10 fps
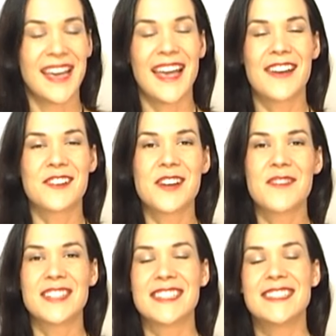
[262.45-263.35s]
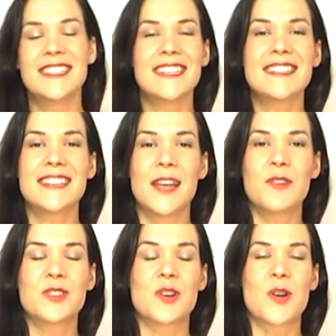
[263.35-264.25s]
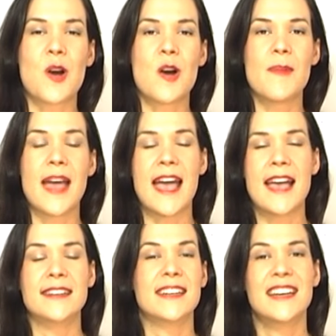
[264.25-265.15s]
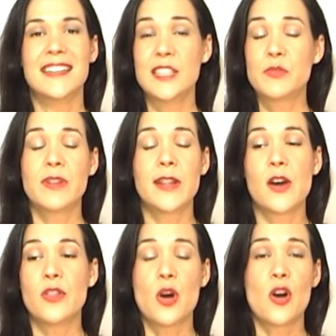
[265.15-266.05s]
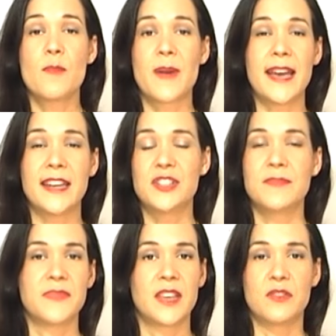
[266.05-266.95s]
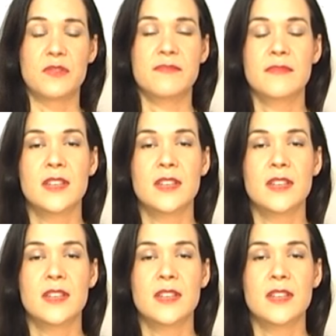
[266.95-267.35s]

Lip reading: head on over to singerssecret.com, and literally on the homepage, it'll